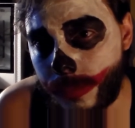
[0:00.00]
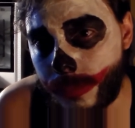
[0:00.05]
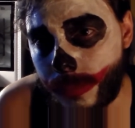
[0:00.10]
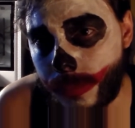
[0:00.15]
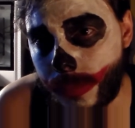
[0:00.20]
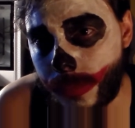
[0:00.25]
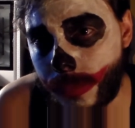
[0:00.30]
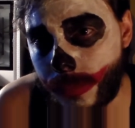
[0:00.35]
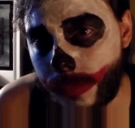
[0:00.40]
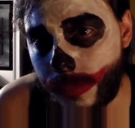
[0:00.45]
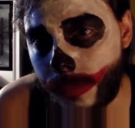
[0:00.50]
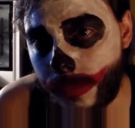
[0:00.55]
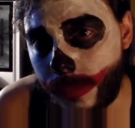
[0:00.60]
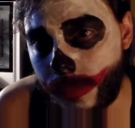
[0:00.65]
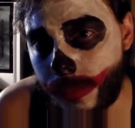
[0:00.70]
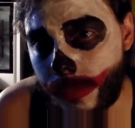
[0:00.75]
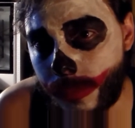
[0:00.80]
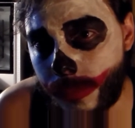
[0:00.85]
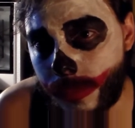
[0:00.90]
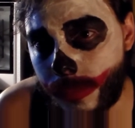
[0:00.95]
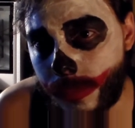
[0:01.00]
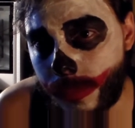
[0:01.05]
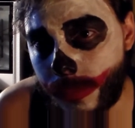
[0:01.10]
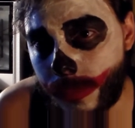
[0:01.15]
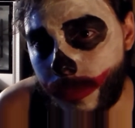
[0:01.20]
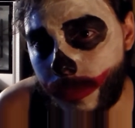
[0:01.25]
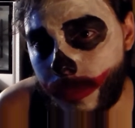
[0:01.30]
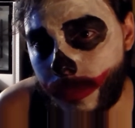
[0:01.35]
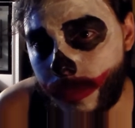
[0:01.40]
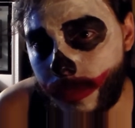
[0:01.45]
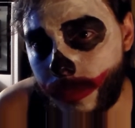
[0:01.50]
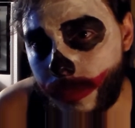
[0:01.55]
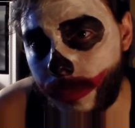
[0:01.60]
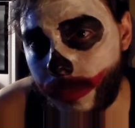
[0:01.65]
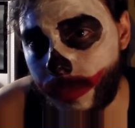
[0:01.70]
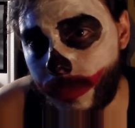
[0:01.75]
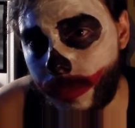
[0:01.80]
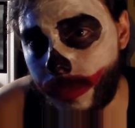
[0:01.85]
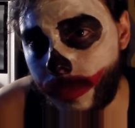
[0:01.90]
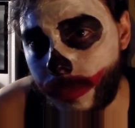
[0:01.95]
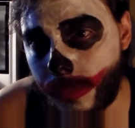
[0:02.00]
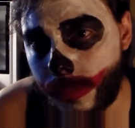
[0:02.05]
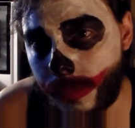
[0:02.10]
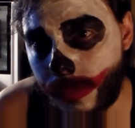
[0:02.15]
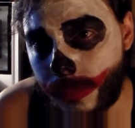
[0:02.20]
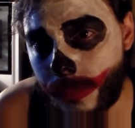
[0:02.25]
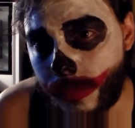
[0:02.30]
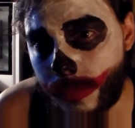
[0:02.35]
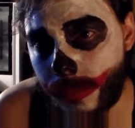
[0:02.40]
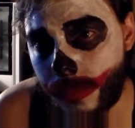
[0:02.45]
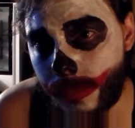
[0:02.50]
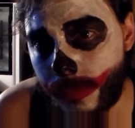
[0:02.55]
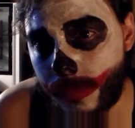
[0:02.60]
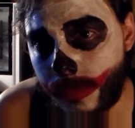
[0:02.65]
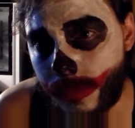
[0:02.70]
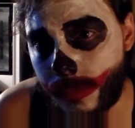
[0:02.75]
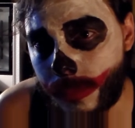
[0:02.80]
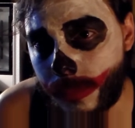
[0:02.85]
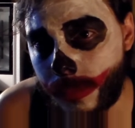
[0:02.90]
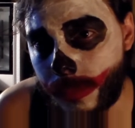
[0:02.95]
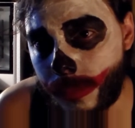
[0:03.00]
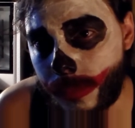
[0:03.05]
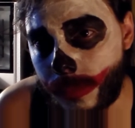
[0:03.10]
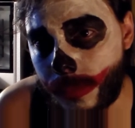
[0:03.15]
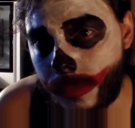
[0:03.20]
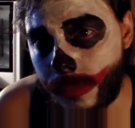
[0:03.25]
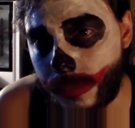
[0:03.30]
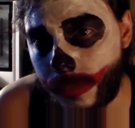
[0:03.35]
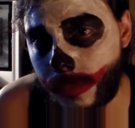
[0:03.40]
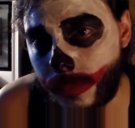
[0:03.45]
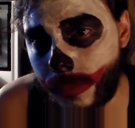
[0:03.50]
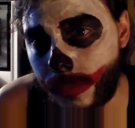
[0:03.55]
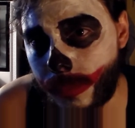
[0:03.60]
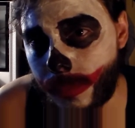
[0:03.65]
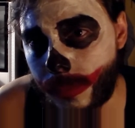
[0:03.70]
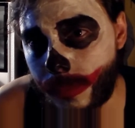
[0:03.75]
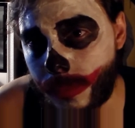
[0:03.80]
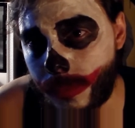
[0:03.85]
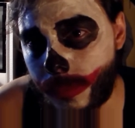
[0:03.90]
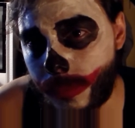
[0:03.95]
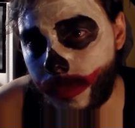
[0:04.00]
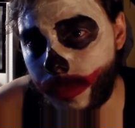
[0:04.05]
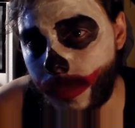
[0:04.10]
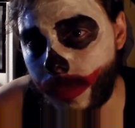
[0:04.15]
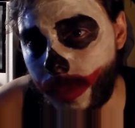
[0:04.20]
No one is speaking in this clip.